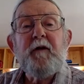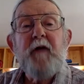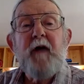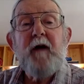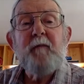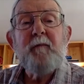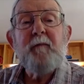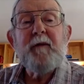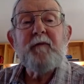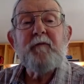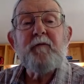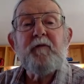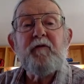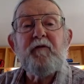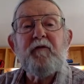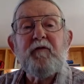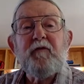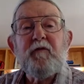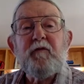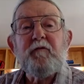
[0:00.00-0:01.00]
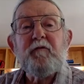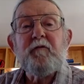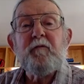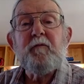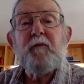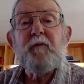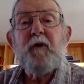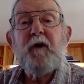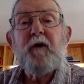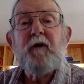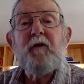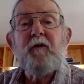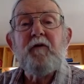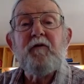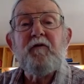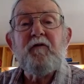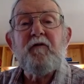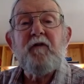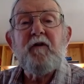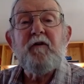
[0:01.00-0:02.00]
not been reserved prior to
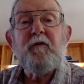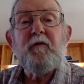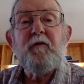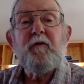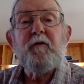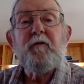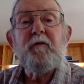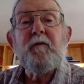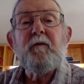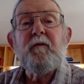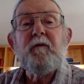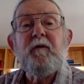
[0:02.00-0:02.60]
statehood